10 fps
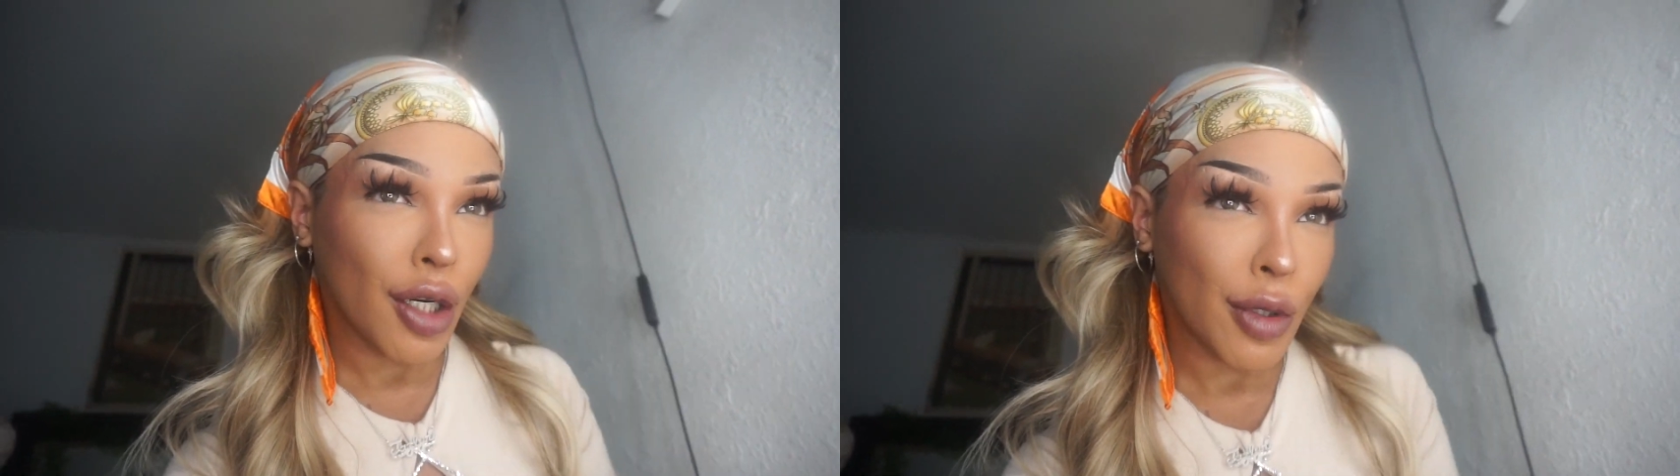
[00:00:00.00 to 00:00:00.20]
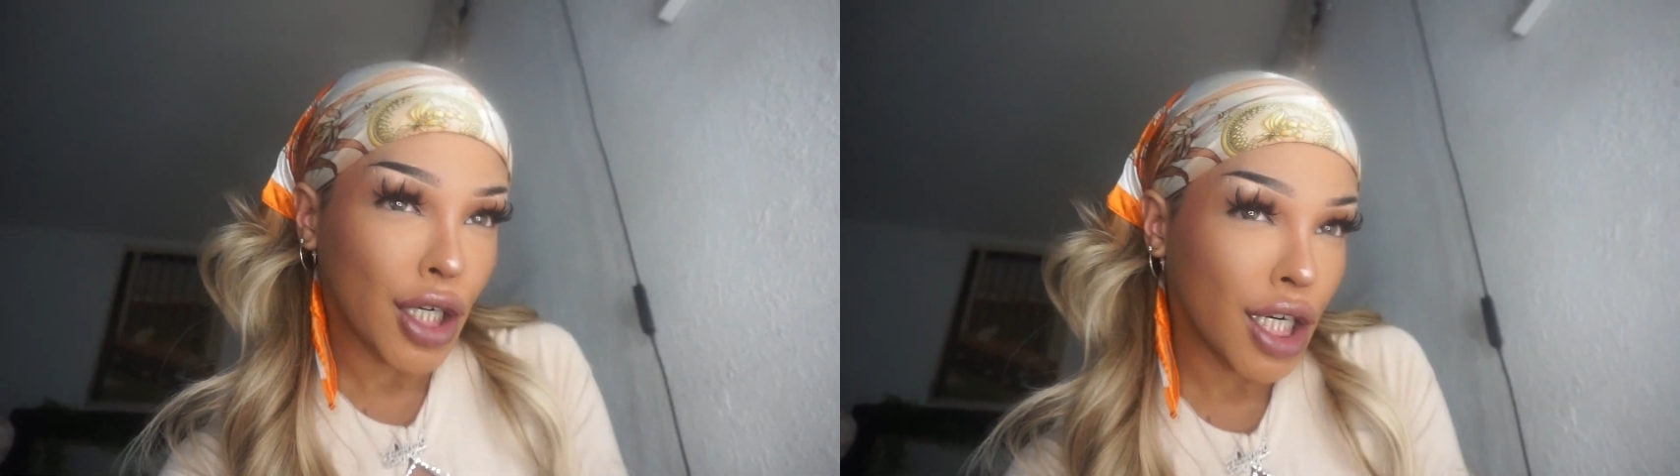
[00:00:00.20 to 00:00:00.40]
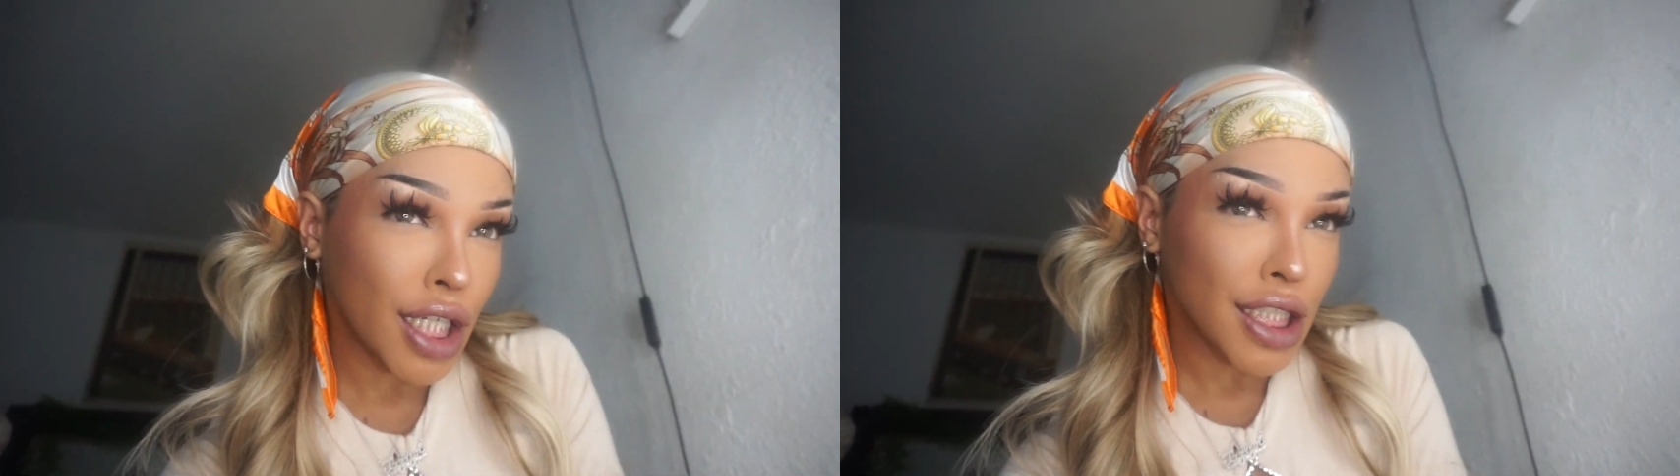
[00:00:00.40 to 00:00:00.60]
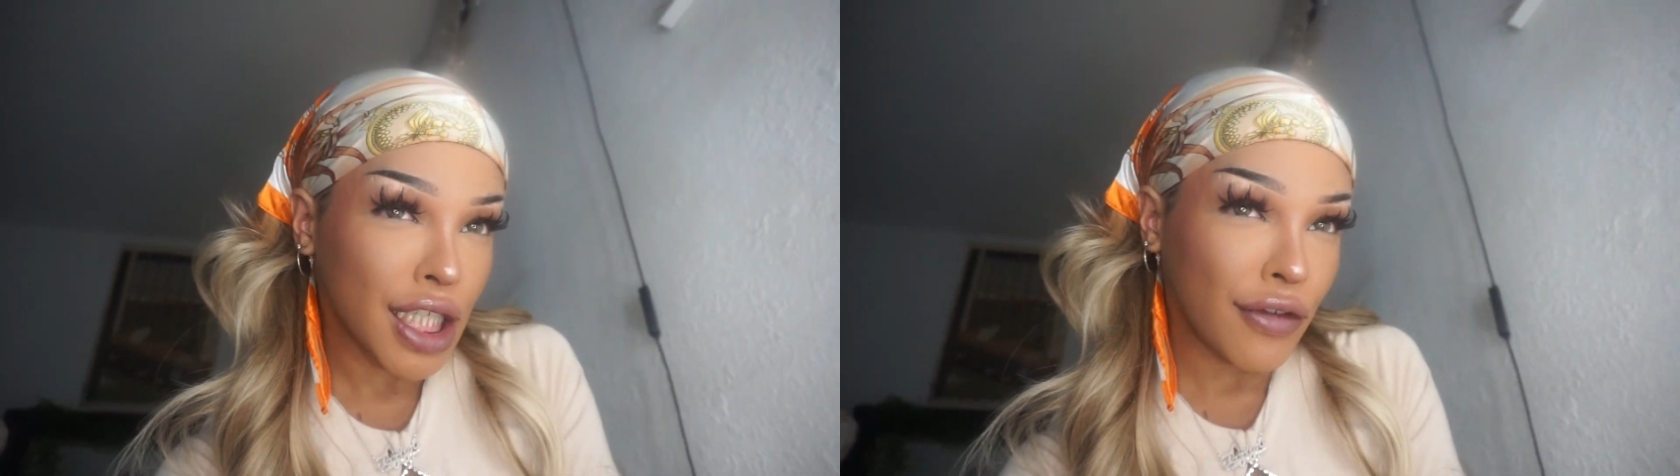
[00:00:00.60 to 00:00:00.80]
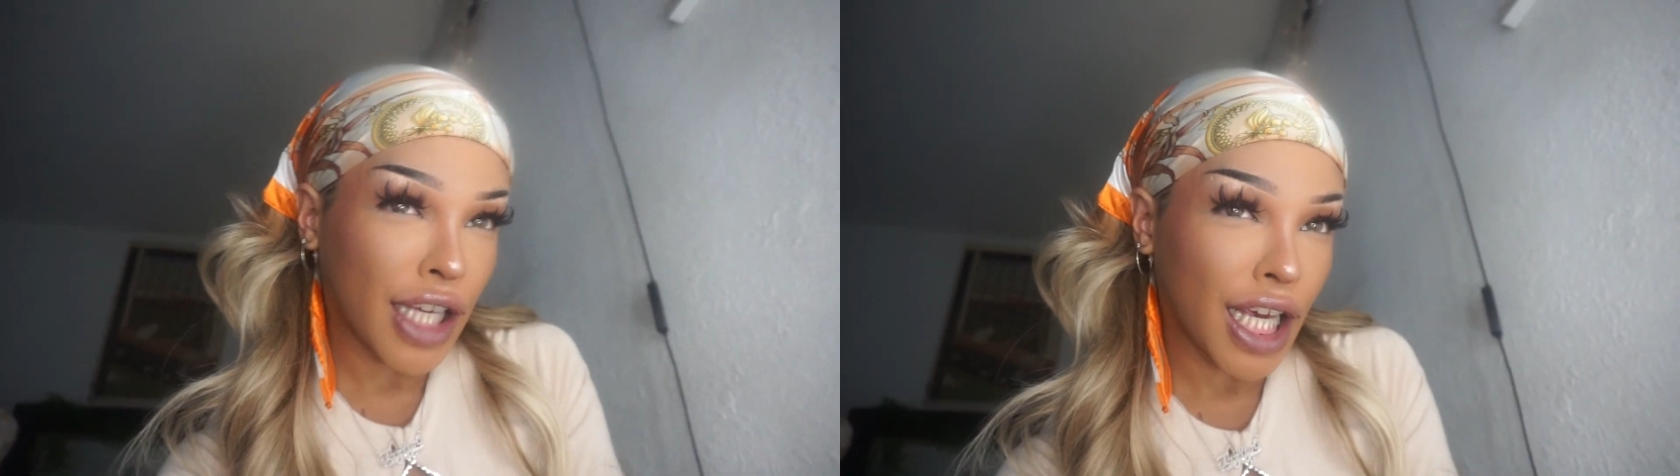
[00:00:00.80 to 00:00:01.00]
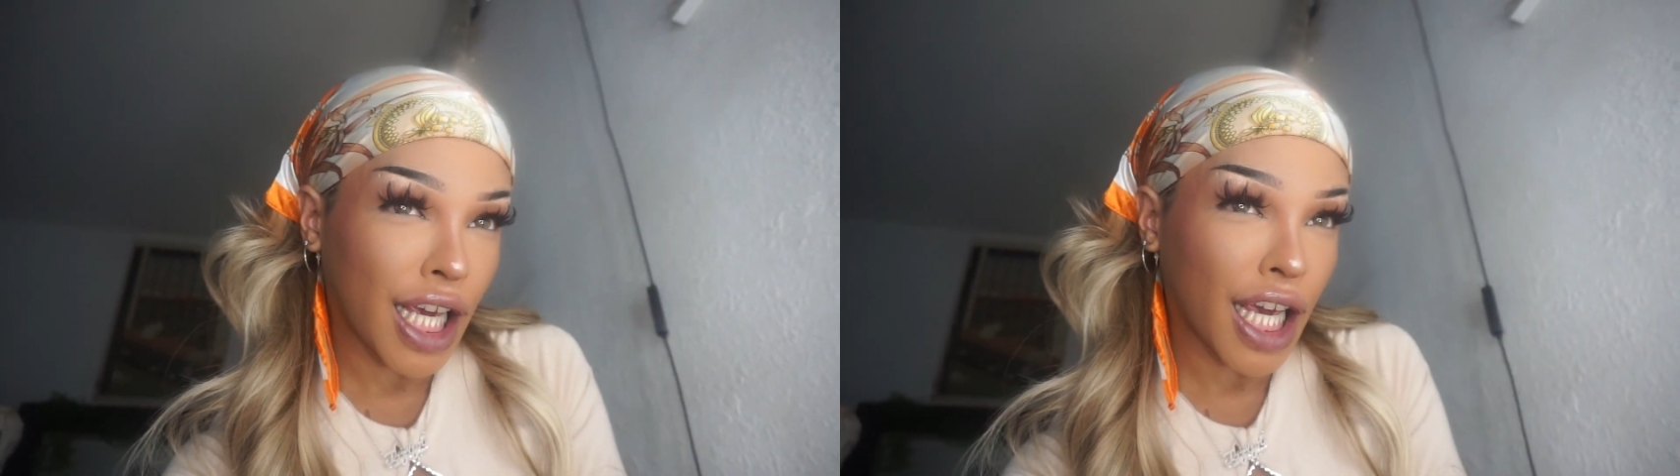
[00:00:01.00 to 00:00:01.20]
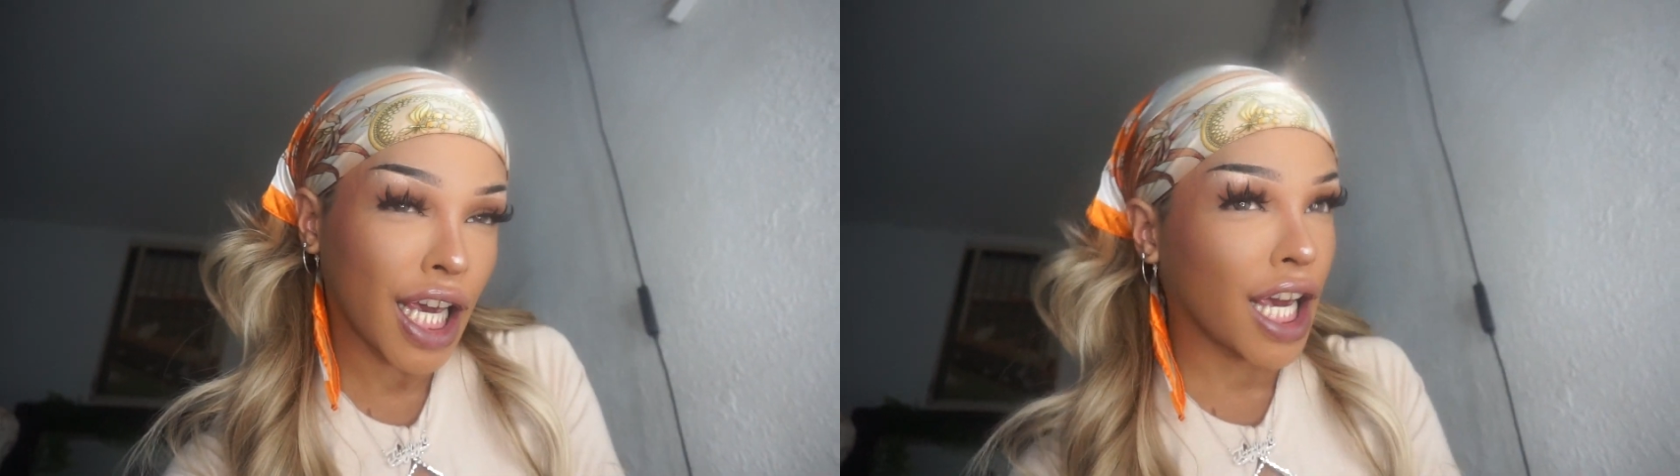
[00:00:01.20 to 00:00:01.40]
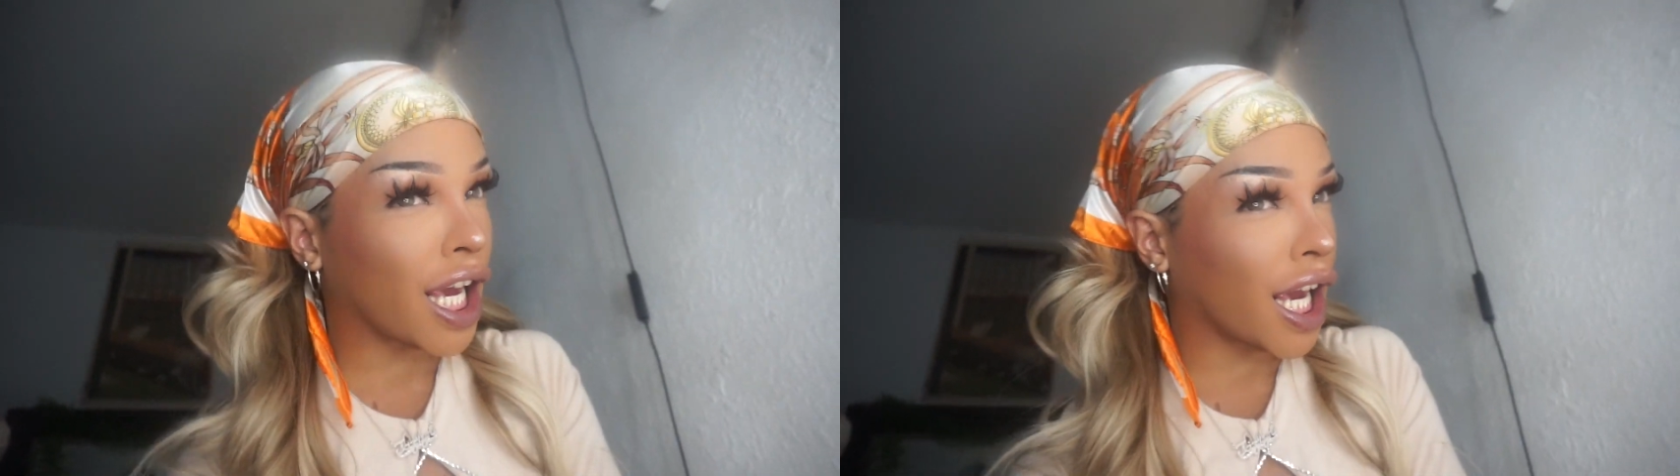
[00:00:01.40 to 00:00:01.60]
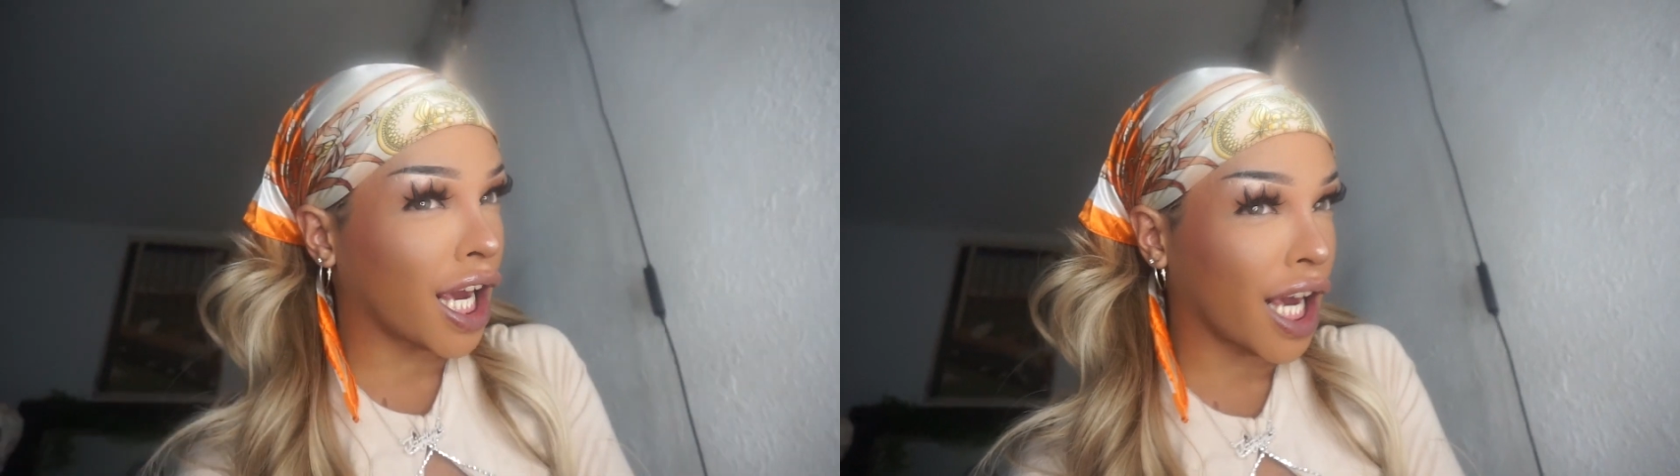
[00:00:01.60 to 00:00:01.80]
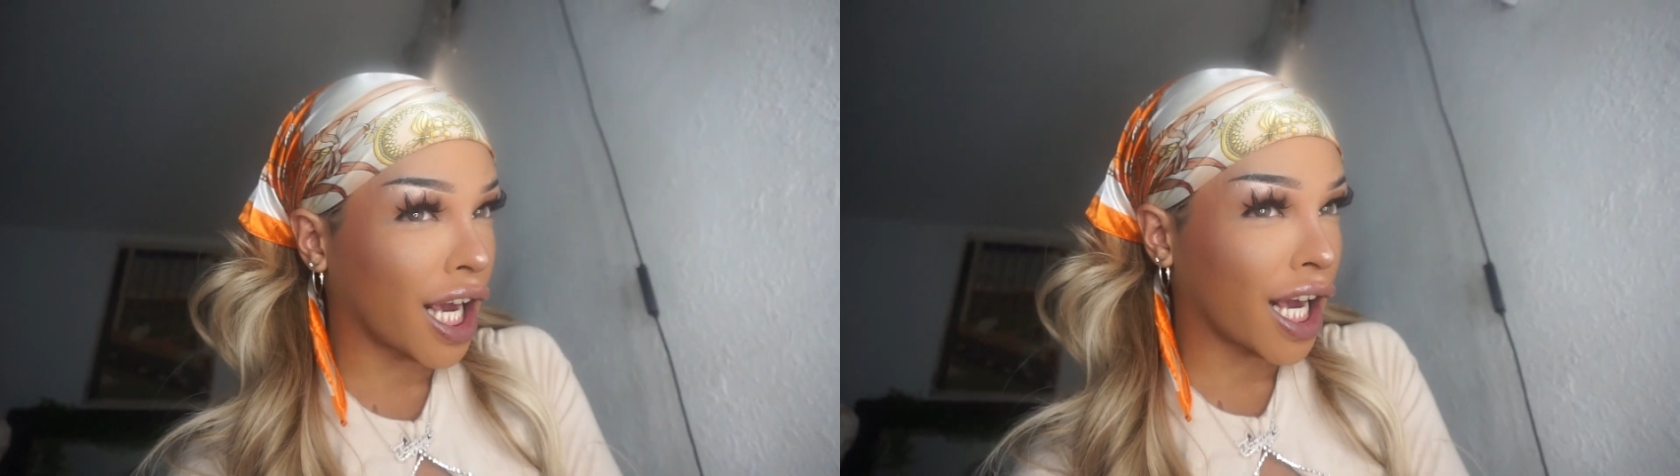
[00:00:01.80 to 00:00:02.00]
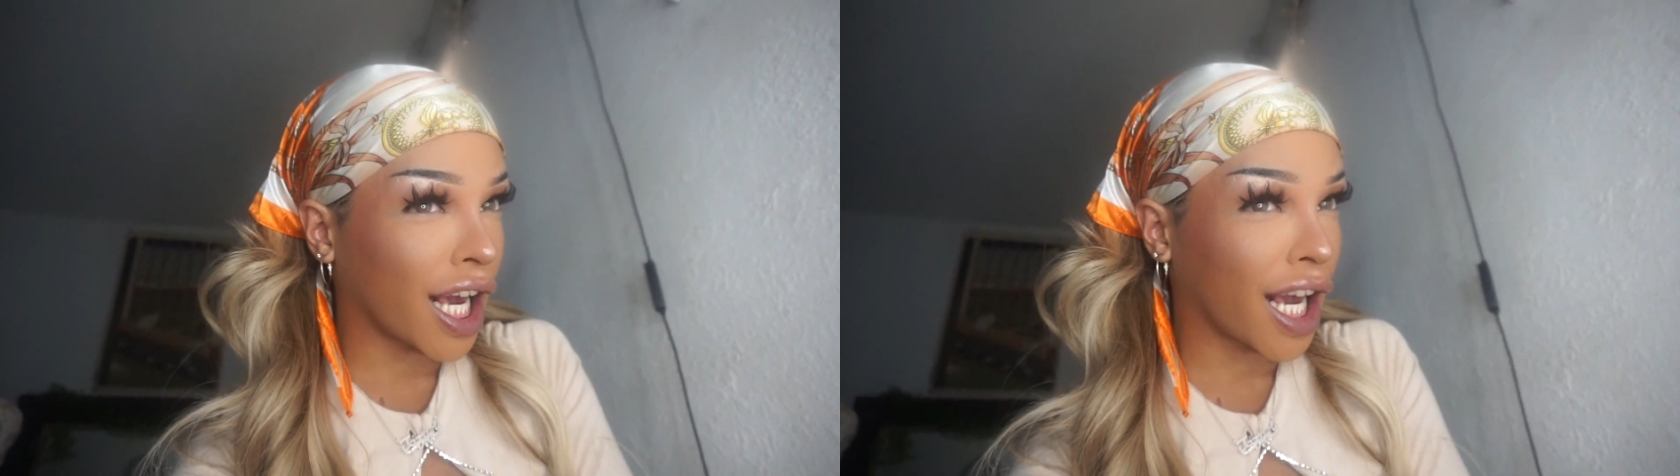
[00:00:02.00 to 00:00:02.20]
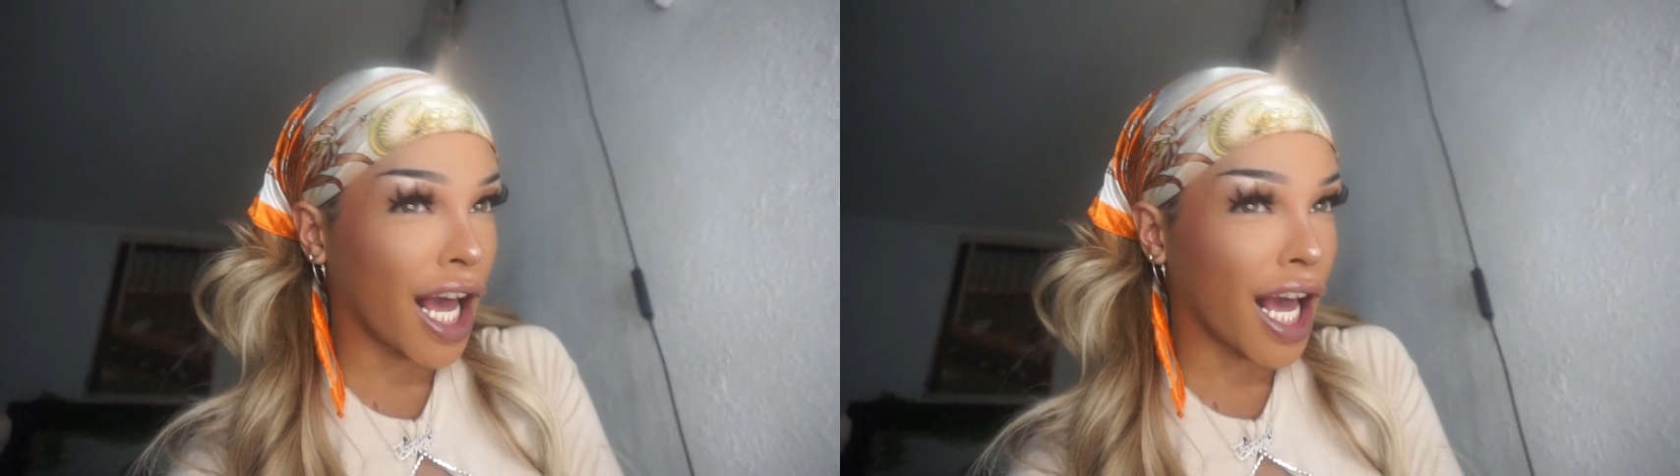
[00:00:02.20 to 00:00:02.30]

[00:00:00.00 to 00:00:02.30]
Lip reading: Come on, it's giving,